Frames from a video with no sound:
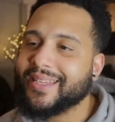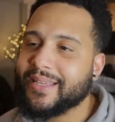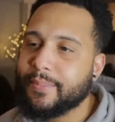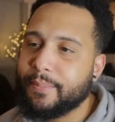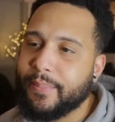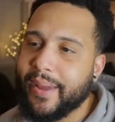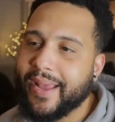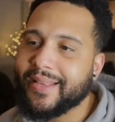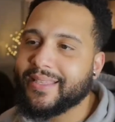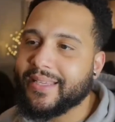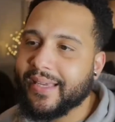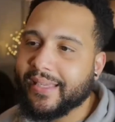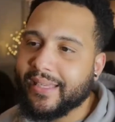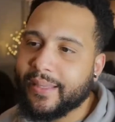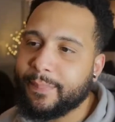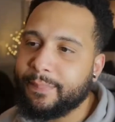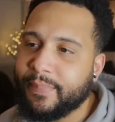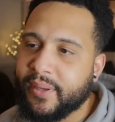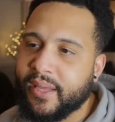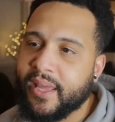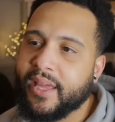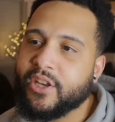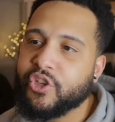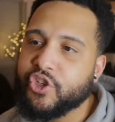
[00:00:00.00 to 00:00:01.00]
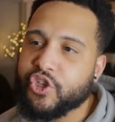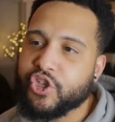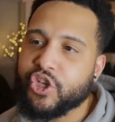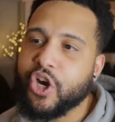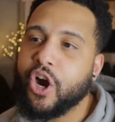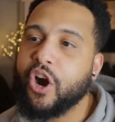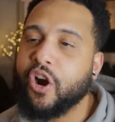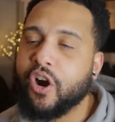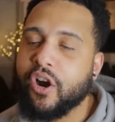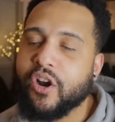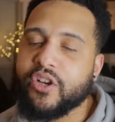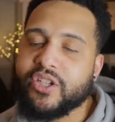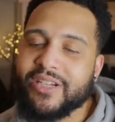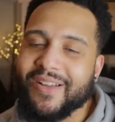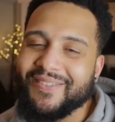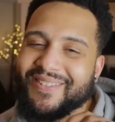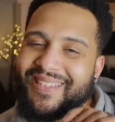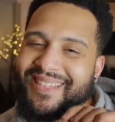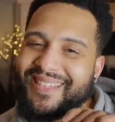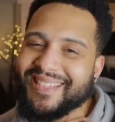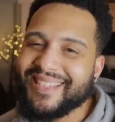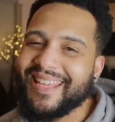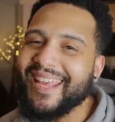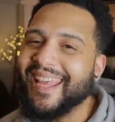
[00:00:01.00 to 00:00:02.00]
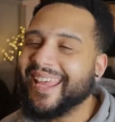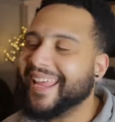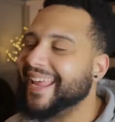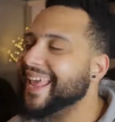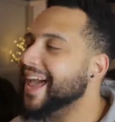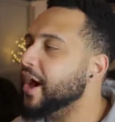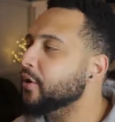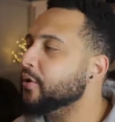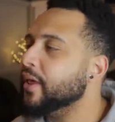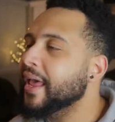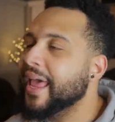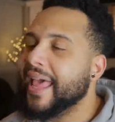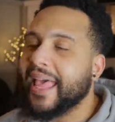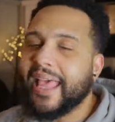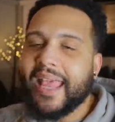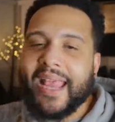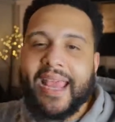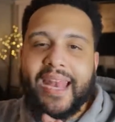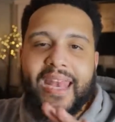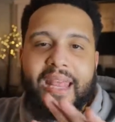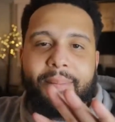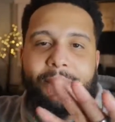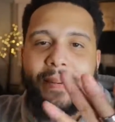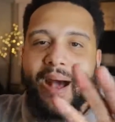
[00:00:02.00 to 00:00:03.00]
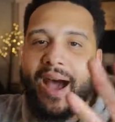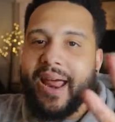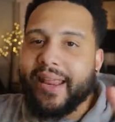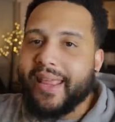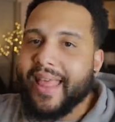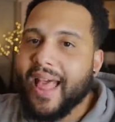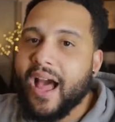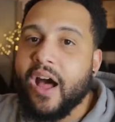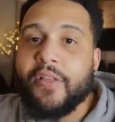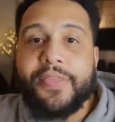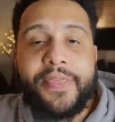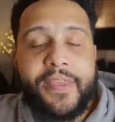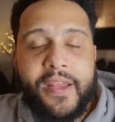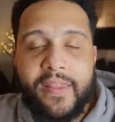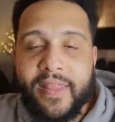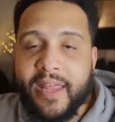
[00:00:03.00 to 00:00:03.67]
to basically be in charge of seeking out anybody out there